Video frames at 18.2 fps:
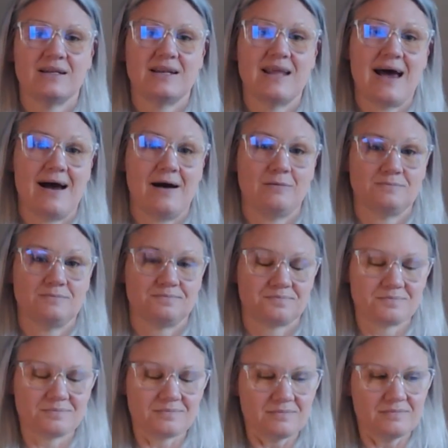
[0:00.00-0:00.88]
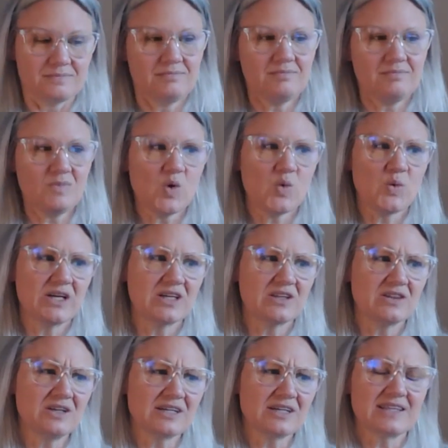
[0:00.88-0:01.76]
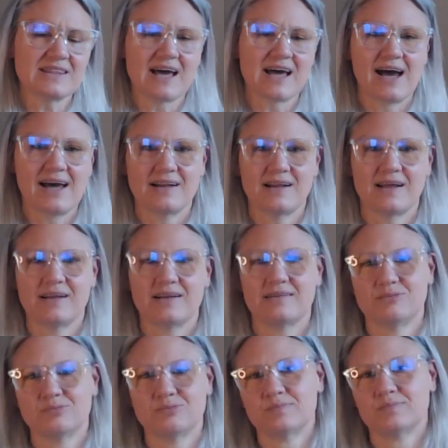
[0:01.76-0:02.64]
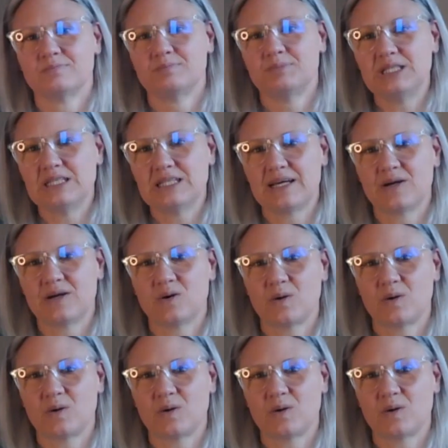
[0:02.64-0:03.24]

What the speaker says: Now, we can look at that and be like,